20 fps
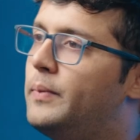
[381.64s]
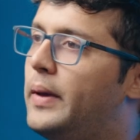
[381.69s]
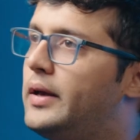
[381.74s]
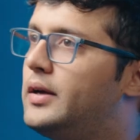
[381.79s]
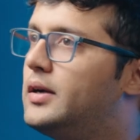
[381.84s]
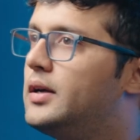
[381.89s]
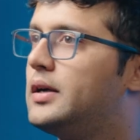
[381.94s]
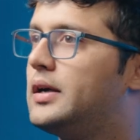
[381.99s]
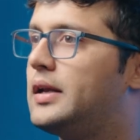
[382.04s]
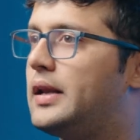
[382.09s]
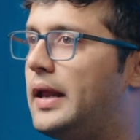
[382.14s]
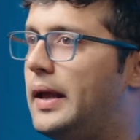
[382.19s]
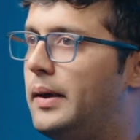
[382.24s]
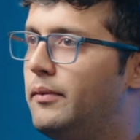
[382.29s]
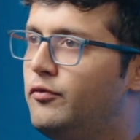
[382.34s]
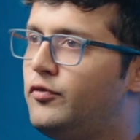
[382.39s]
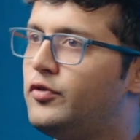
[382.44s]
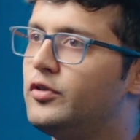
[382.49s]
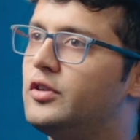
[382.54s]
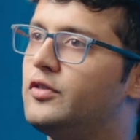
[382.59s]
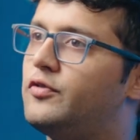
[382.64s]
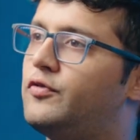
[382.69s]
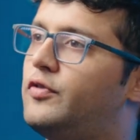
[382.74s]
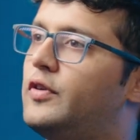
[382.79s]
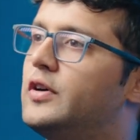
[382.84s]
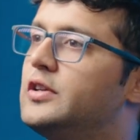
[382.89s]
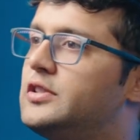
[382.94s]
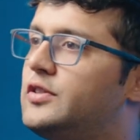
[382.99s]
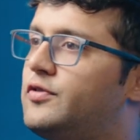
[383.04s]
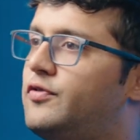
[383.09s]
make a claim for the
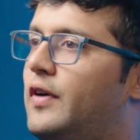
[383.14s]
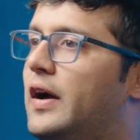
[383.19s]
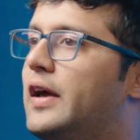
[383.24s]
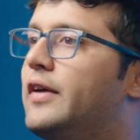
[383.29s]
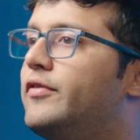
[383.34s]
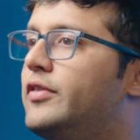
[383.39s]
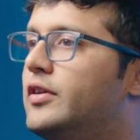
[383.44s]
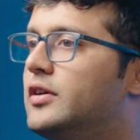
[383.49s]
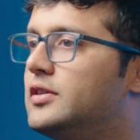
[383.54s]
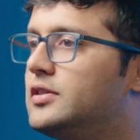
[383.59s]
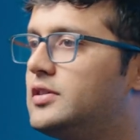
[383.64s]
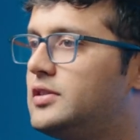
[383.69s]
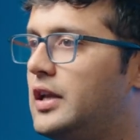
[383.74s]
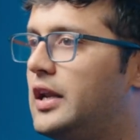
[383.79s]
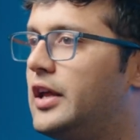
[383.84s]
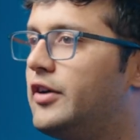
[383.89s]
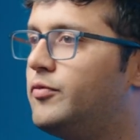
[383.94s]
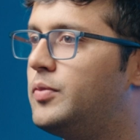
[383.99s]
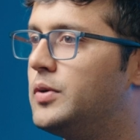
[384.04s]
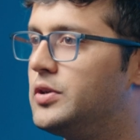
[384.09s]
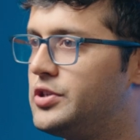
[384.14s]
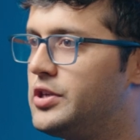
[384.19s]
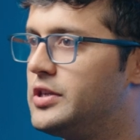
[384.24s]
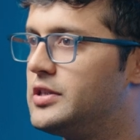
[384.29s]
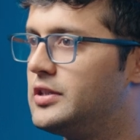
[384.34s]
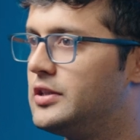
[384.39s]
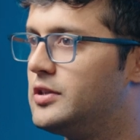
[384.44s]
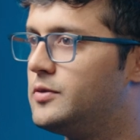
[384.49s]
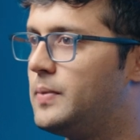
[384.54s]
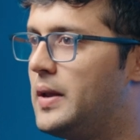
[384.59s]
first 5 years that I've
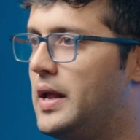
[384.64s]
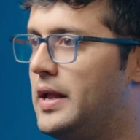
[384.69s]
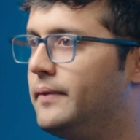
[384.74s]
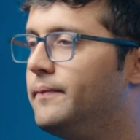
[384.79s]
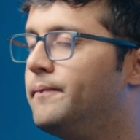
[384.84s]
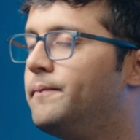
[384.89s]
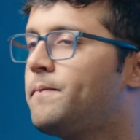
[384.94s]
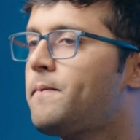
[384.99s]
purchased this plan,